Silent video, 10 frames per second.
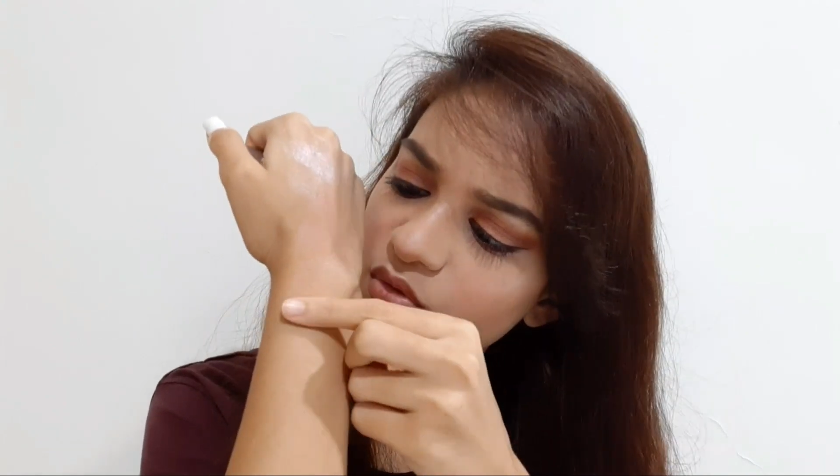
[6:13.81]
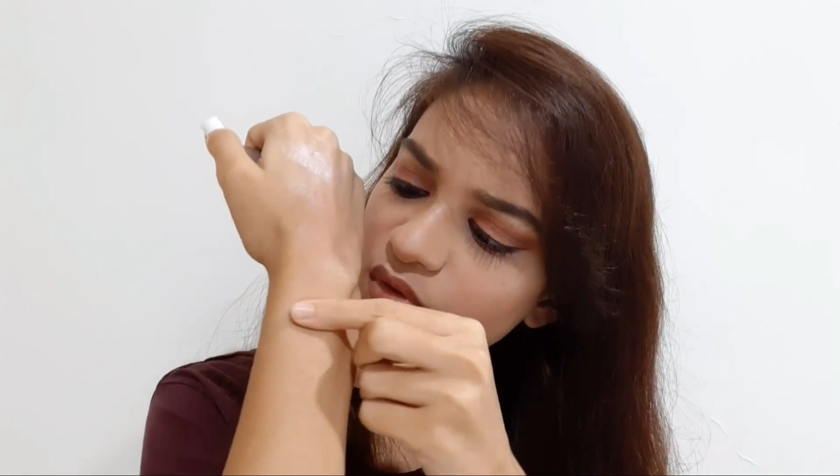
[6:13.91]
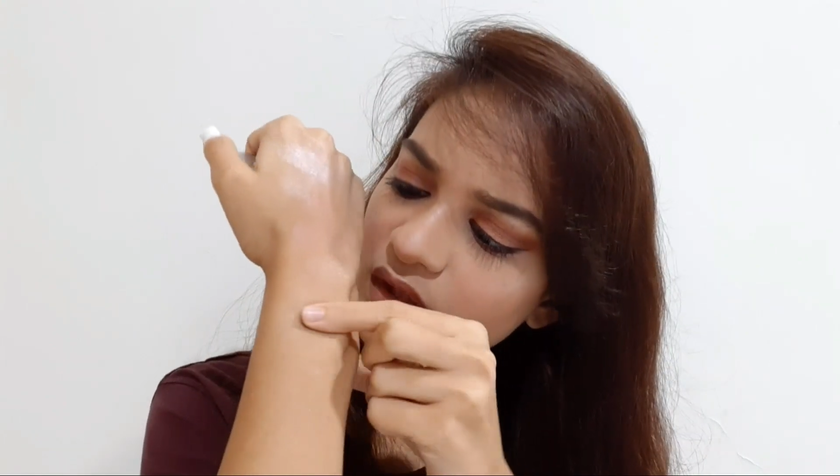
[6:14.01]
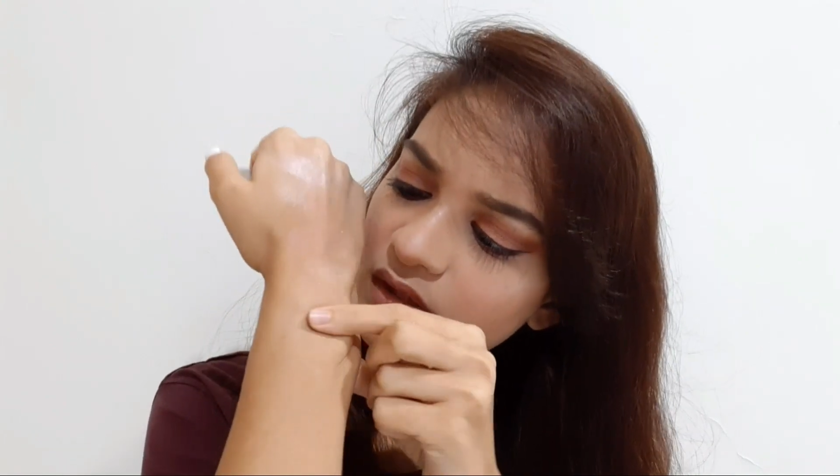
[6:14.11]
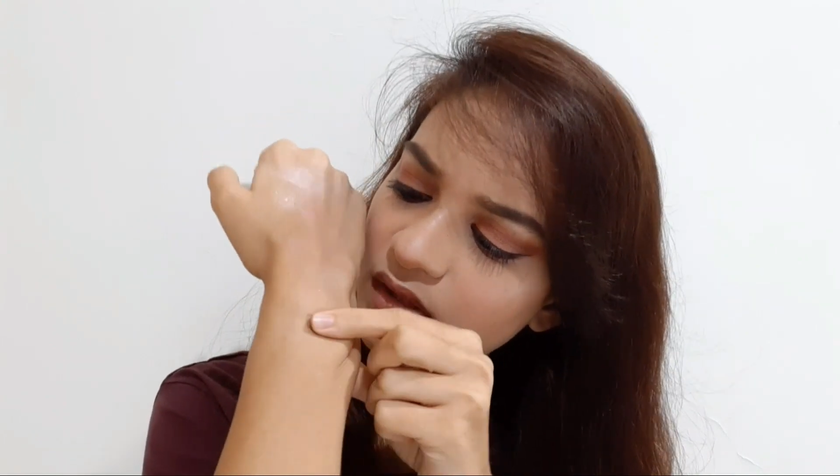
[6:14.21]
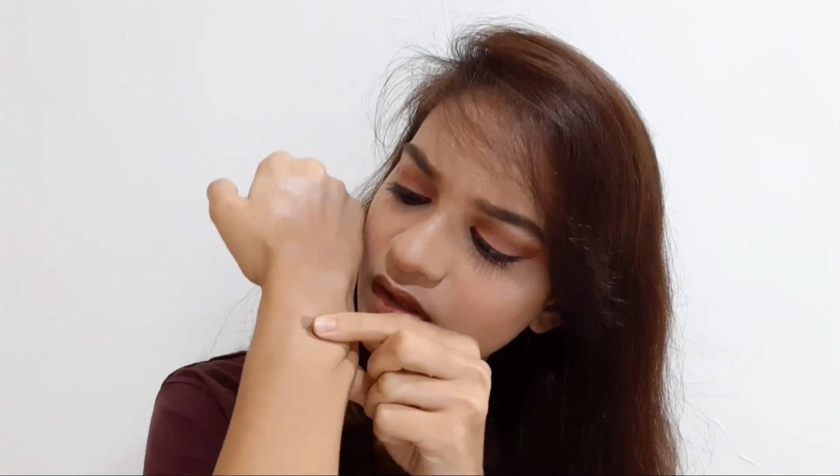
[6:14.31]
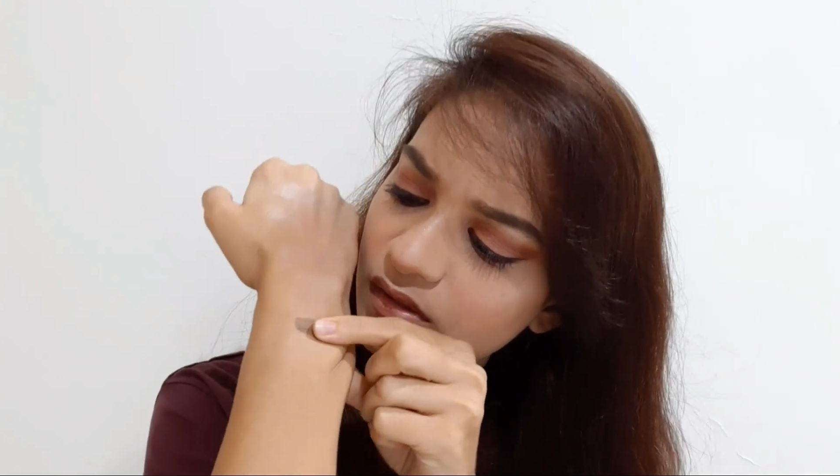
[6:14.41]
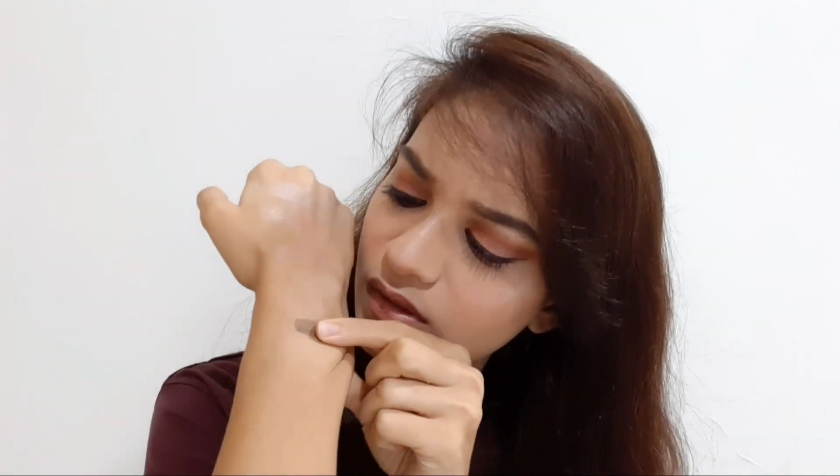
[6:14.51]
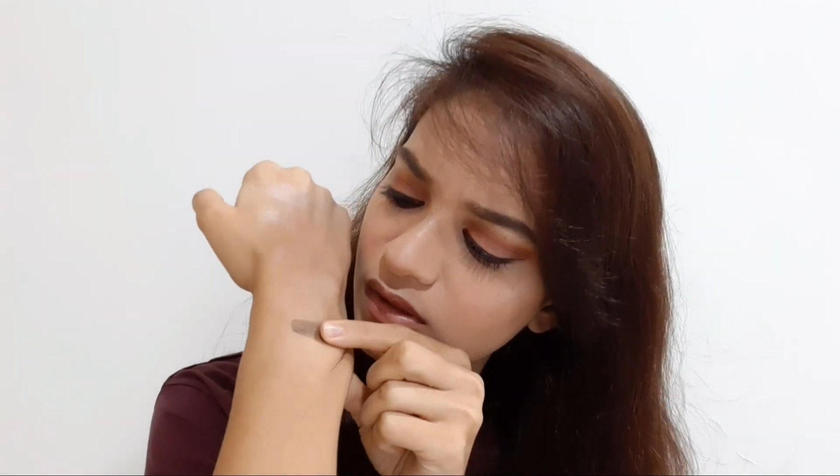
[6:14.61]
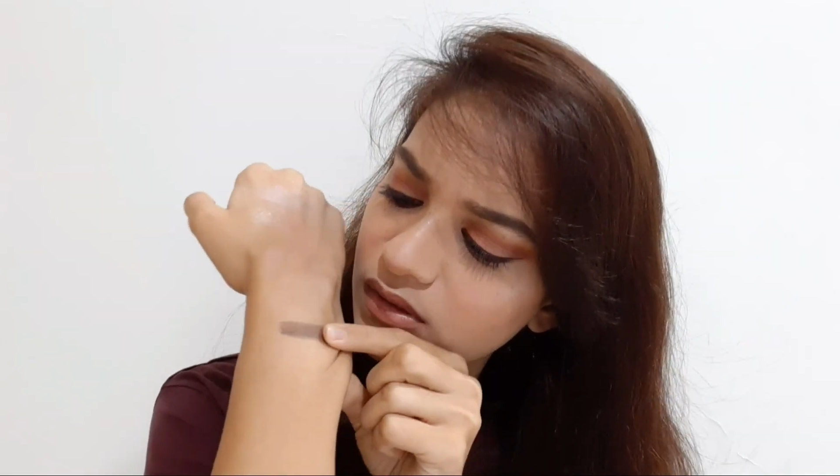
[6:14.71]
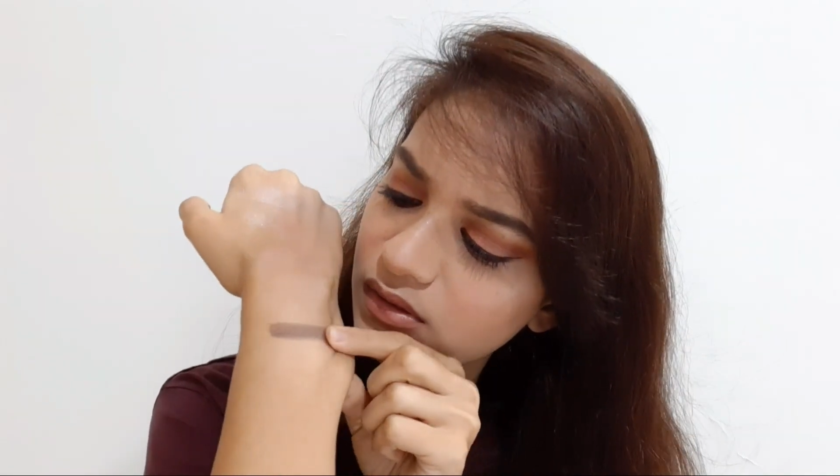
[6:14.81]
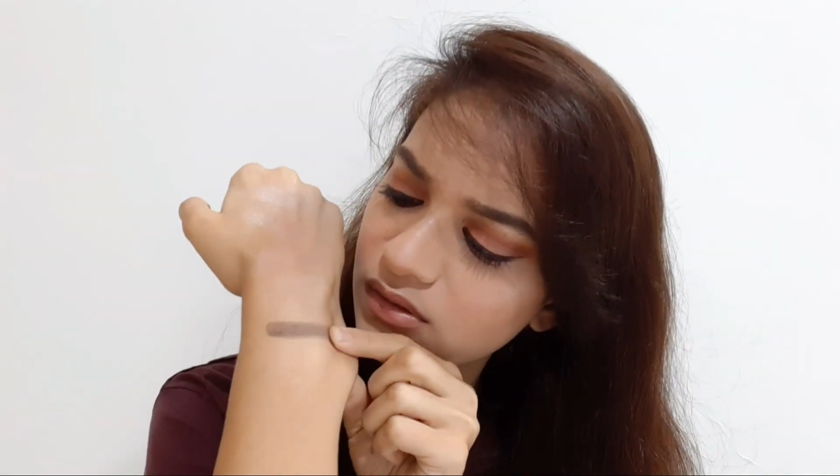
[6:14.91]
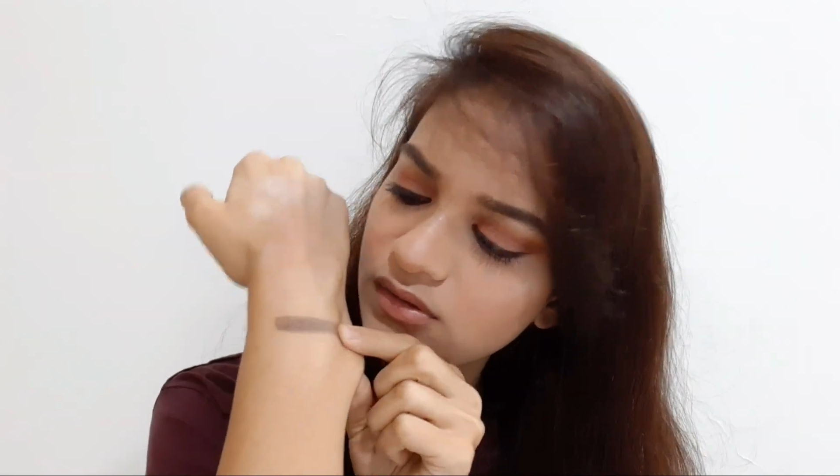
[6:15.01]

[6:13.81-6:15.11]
you can get it.